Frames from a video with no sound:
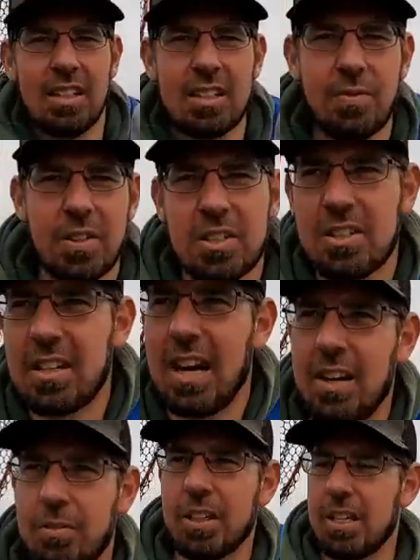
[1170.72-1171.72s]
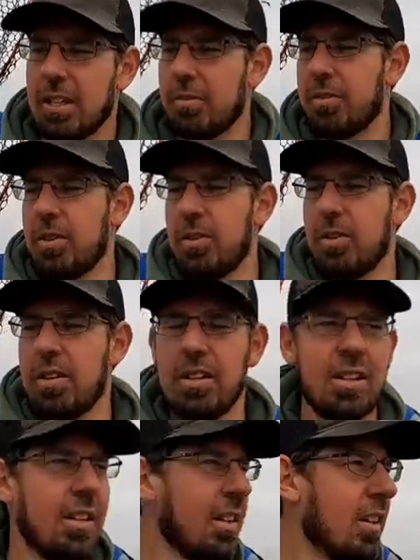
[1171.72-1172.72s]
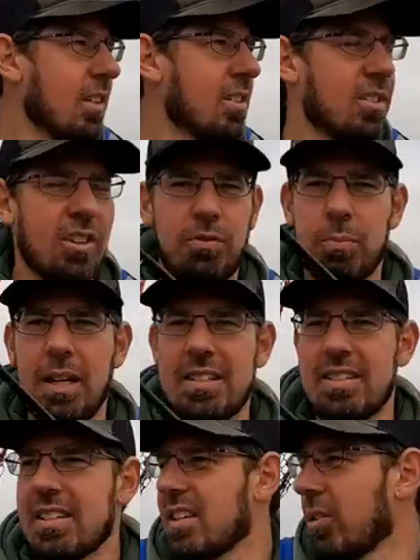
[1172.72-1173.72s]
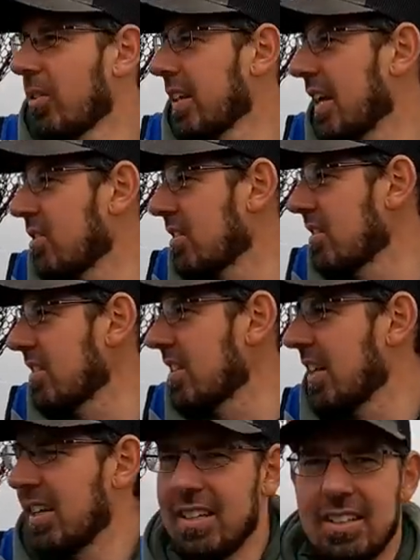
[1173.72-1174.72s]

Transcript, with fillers: Let's finish the day flicking a few soft plastics here on the edges.